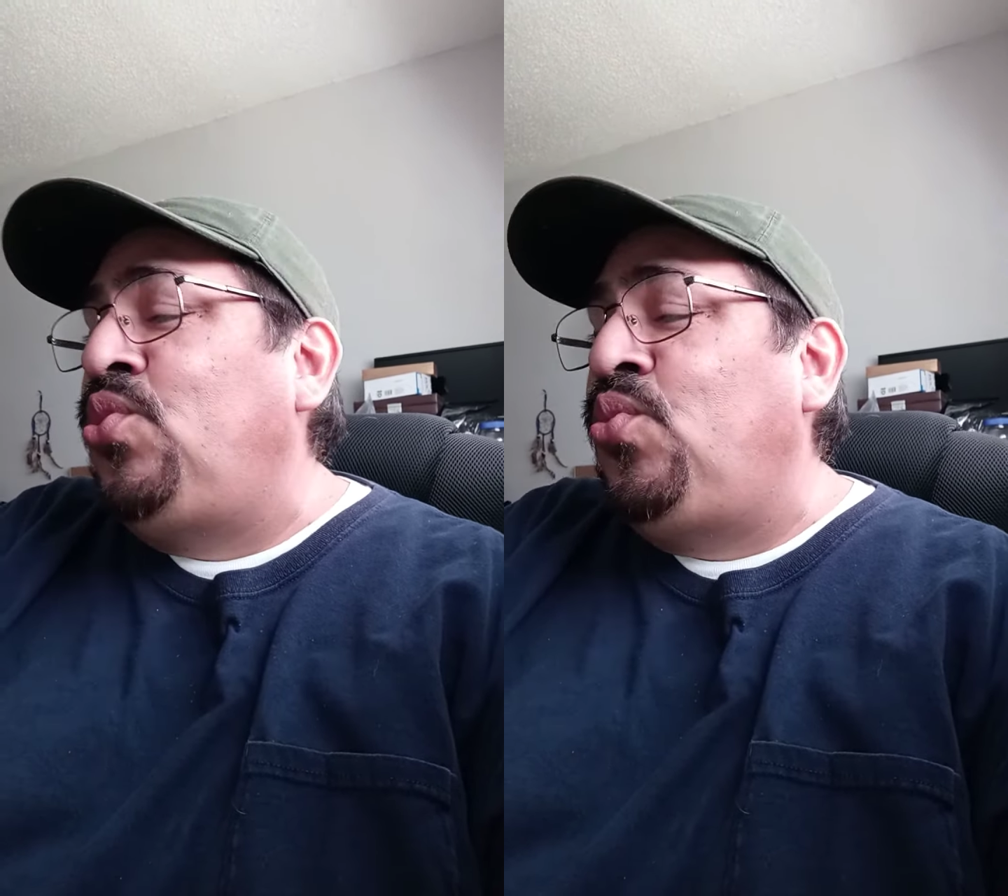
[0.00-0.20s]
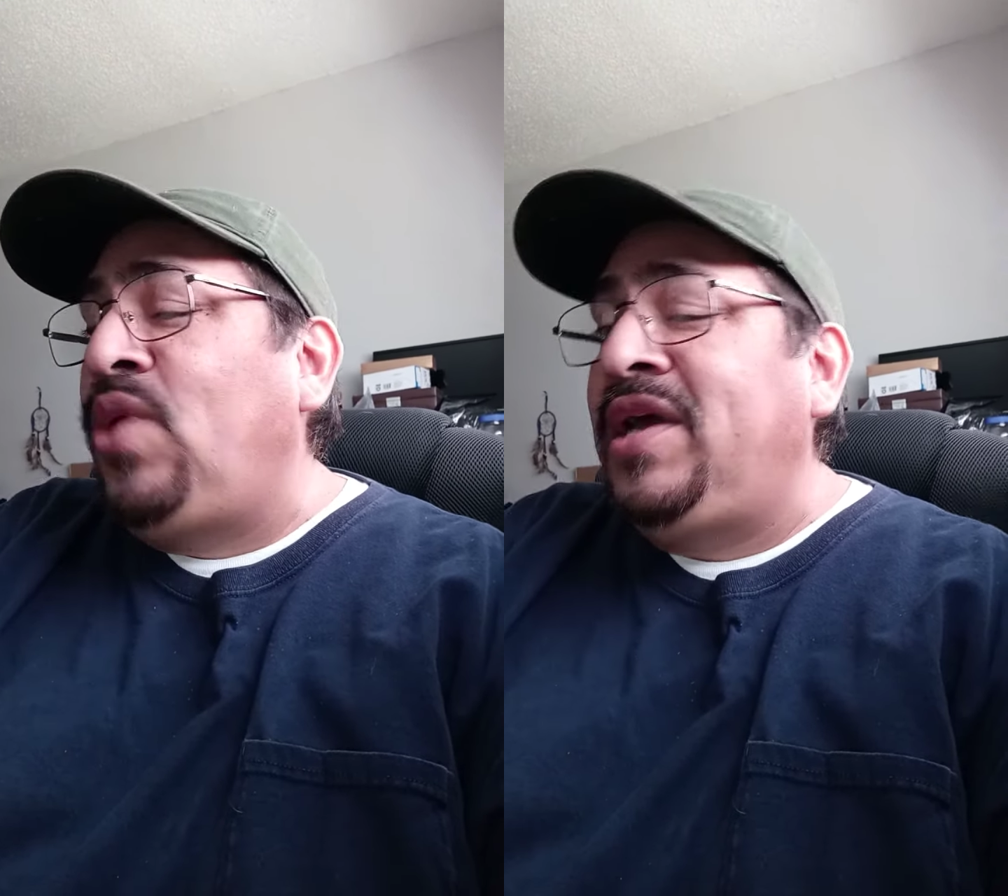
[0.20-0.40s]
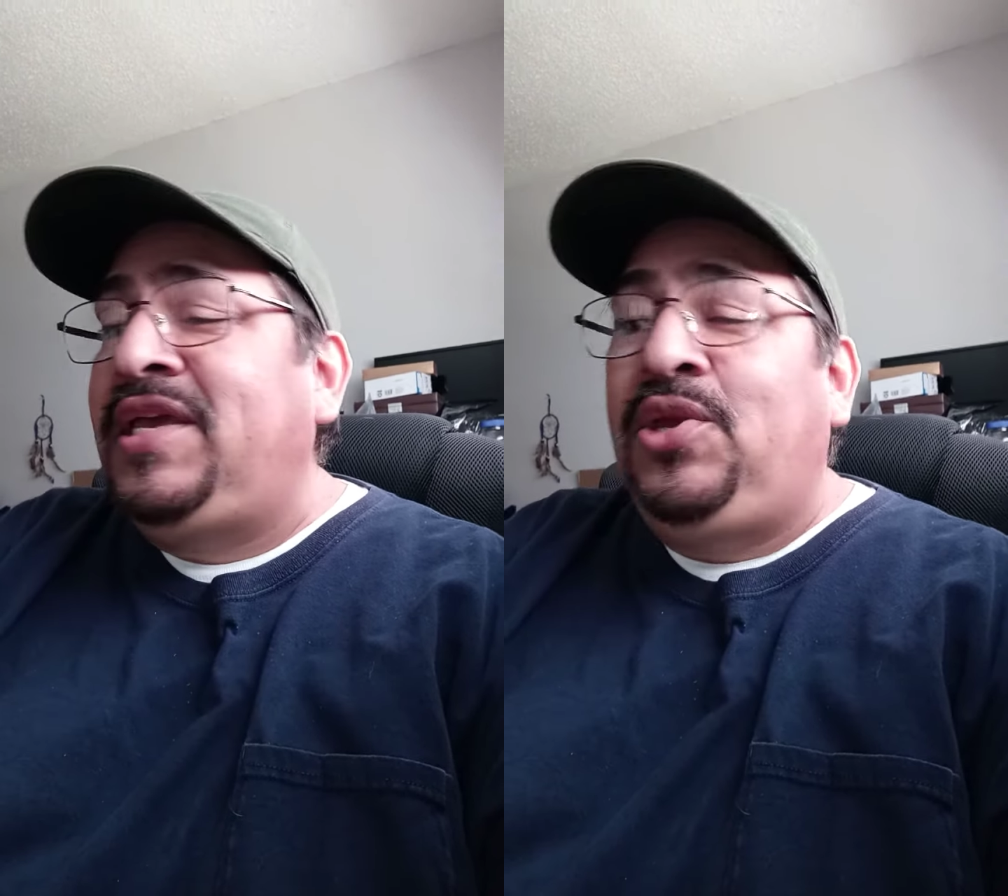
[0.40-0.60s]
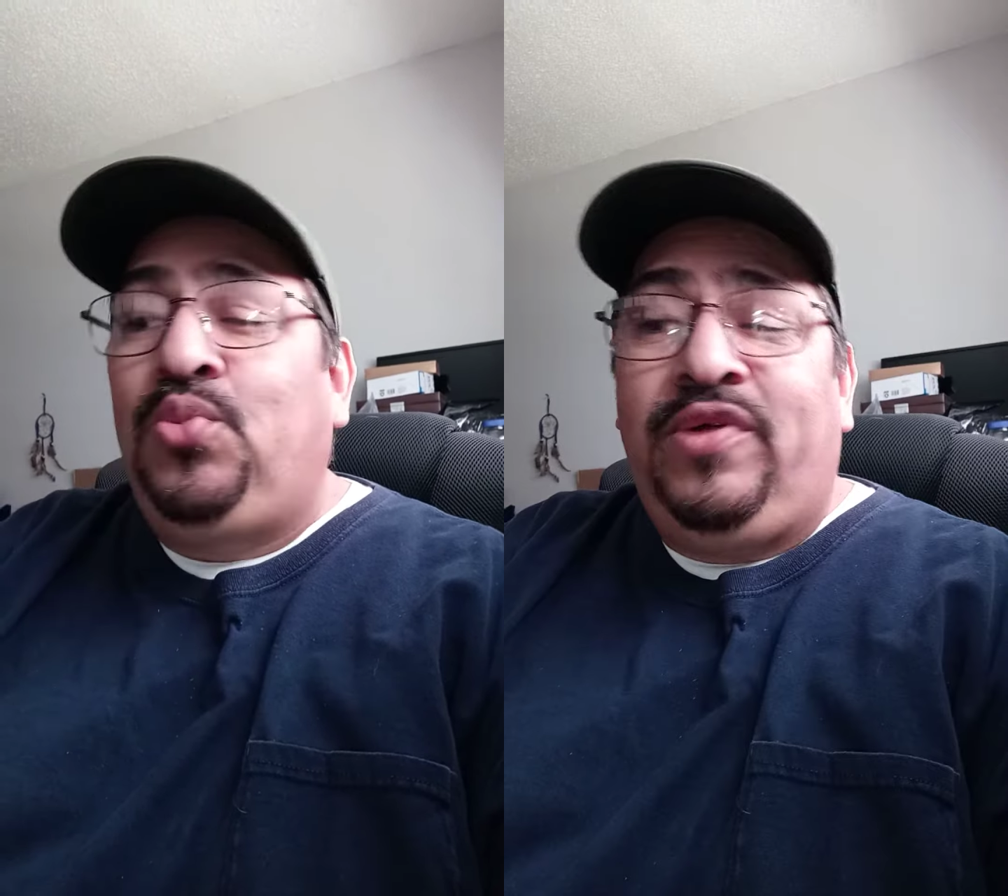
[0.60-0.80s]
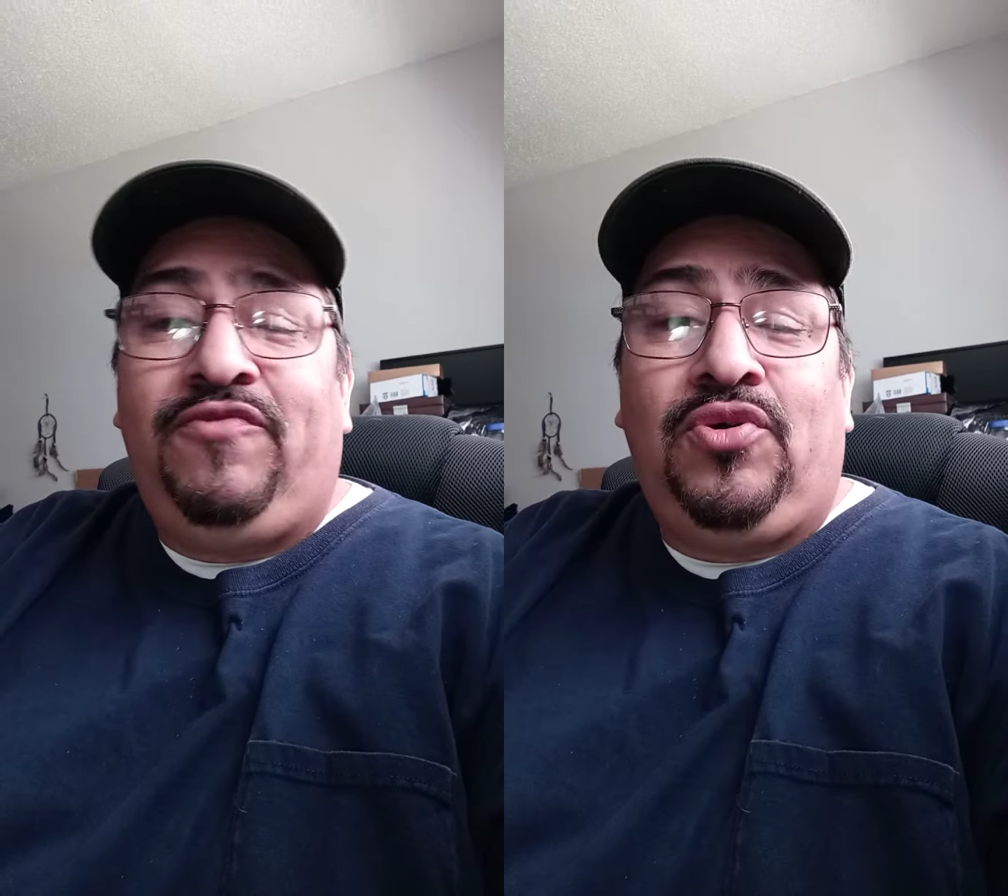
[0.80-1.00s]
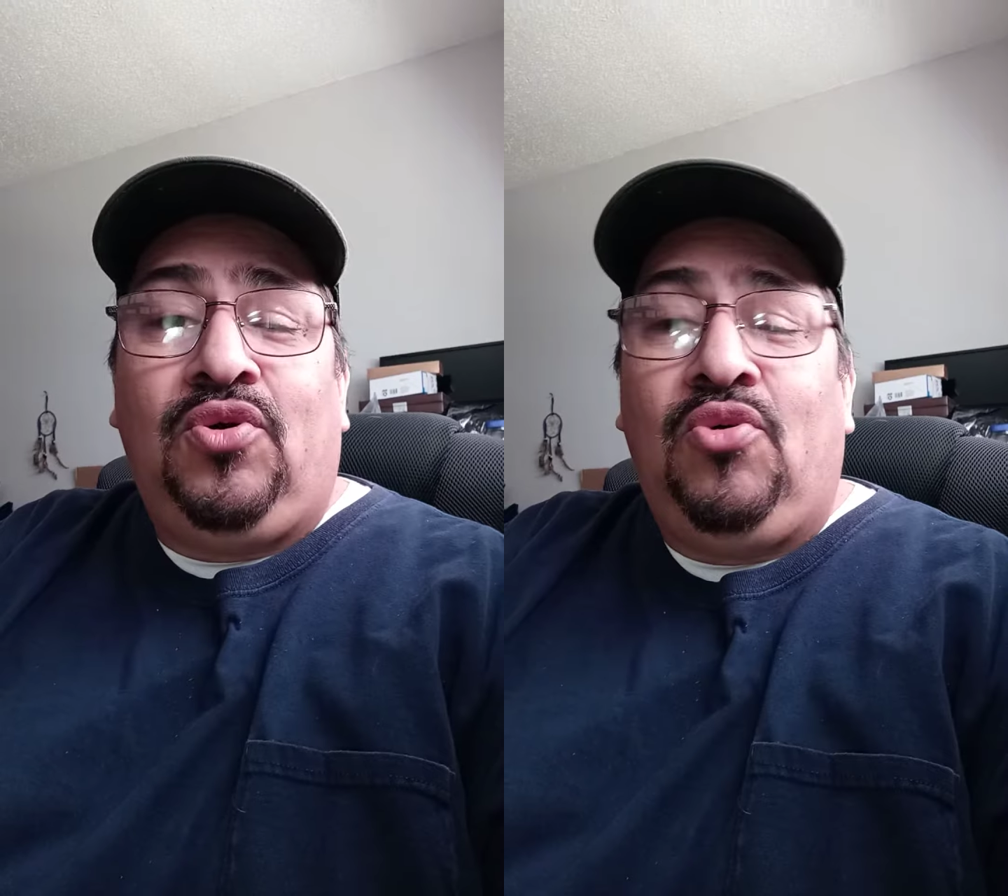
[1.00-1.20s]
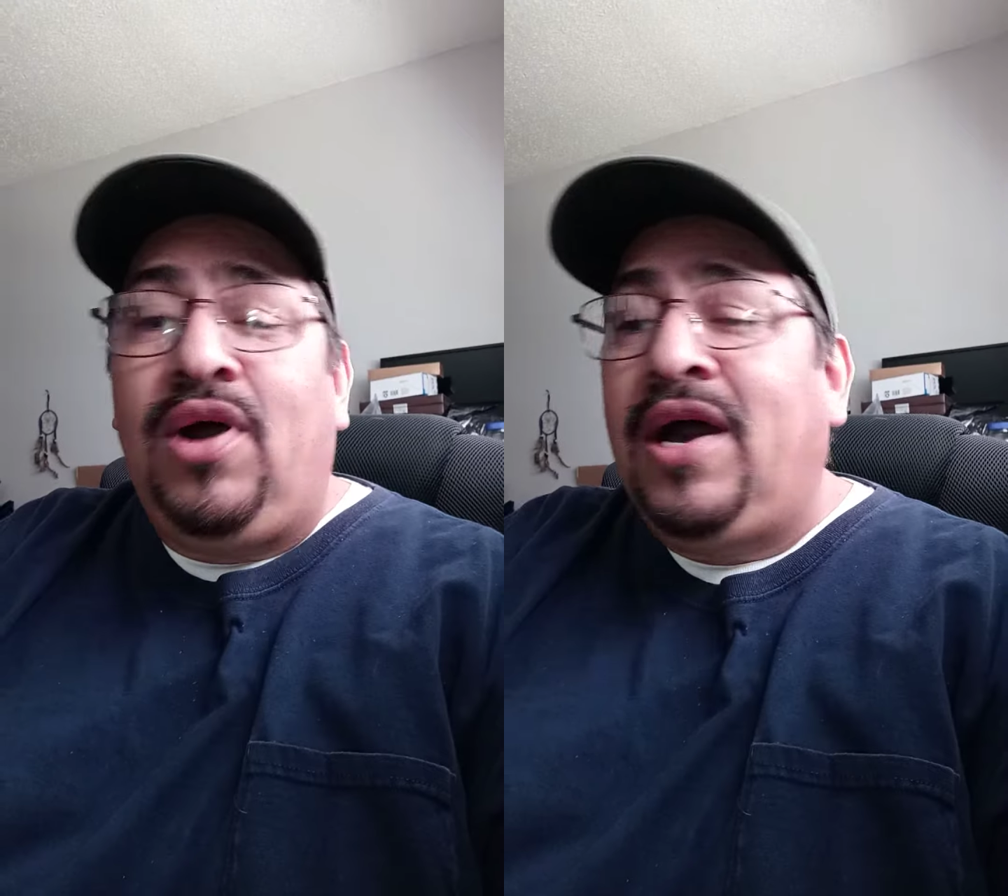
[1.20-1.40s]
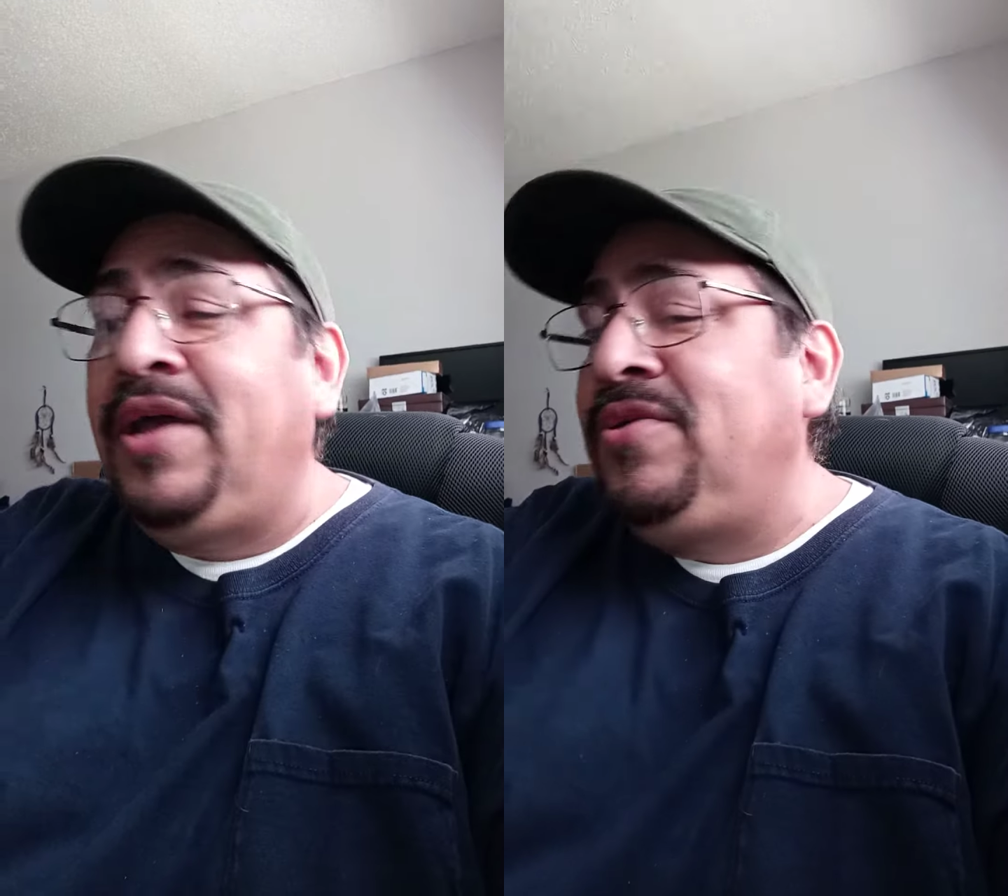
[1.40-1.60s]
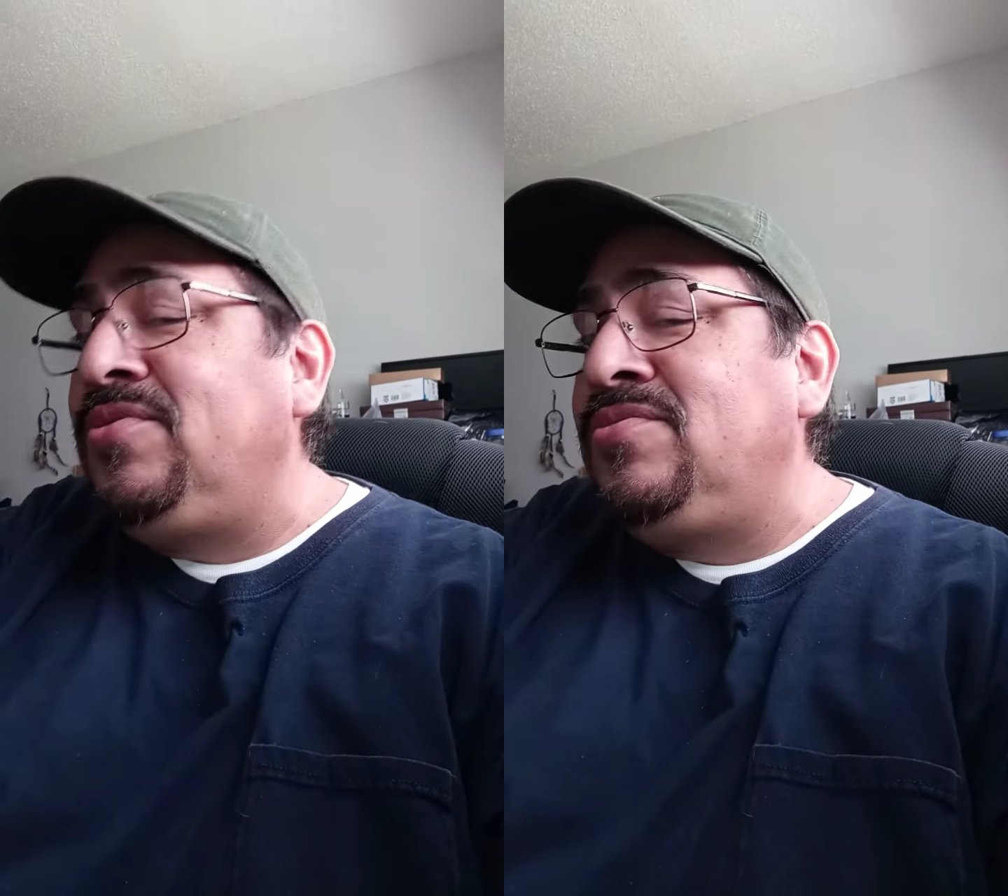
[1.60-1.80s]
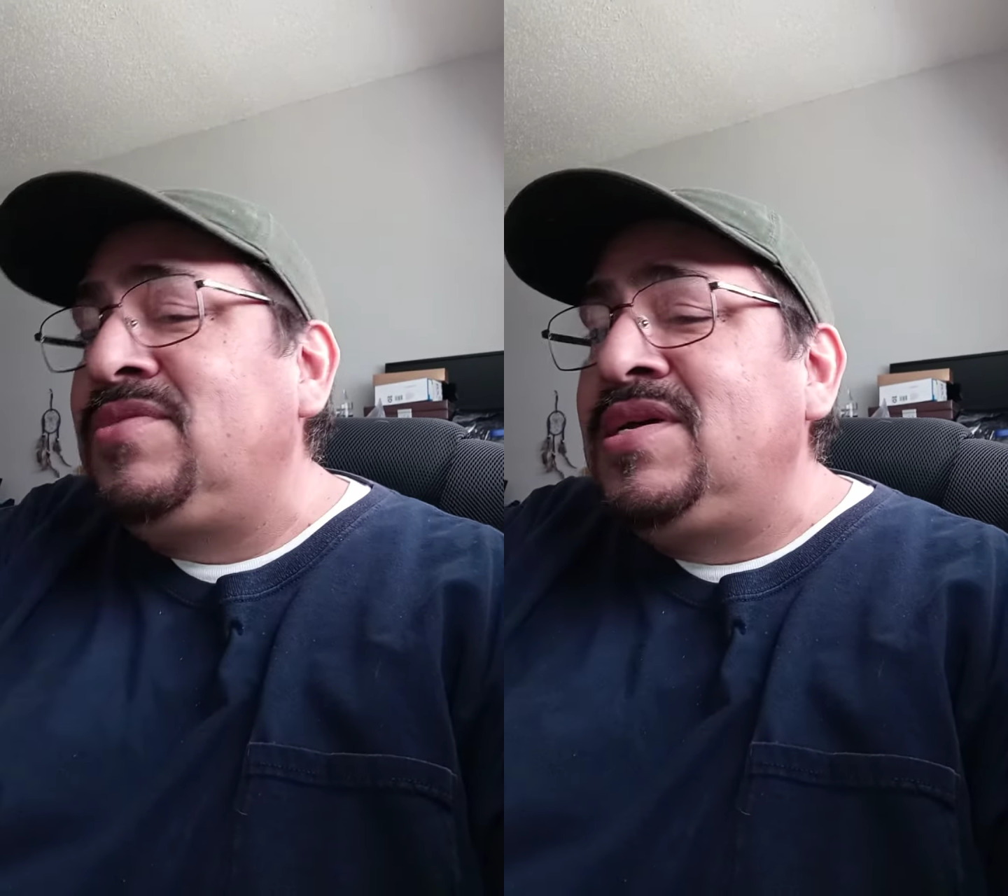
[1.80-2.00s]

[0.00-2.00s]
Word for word: Rocky River, Ohio.